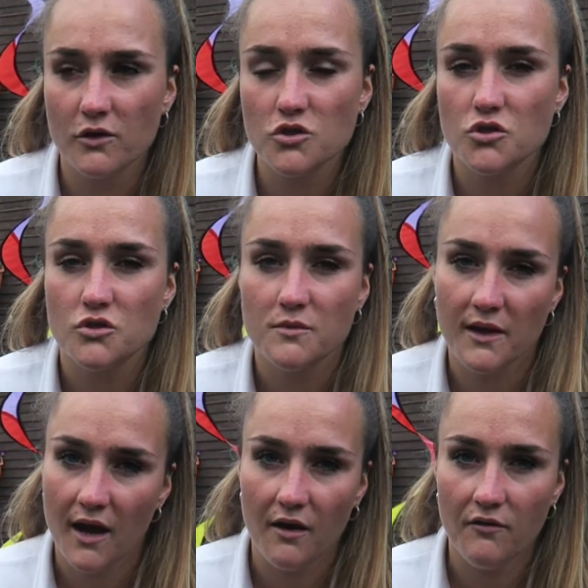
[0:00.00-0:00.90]
Just use what
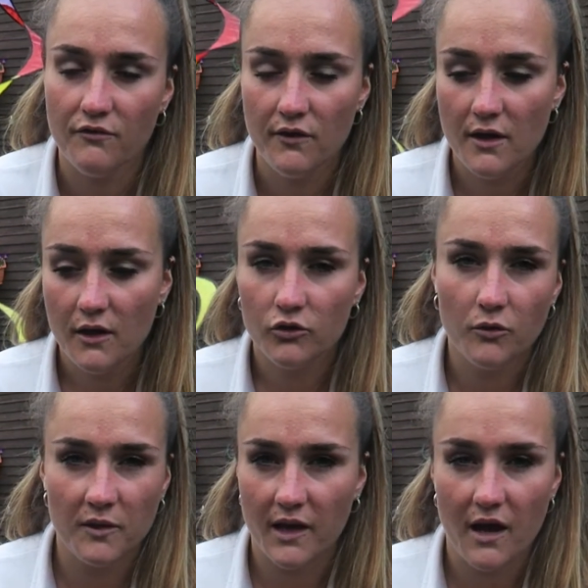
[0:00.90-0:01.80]
you have, do
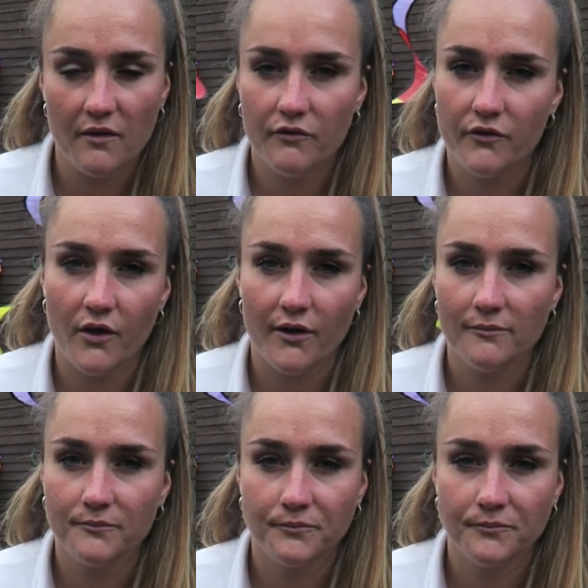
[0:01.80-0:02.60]
what you can for now.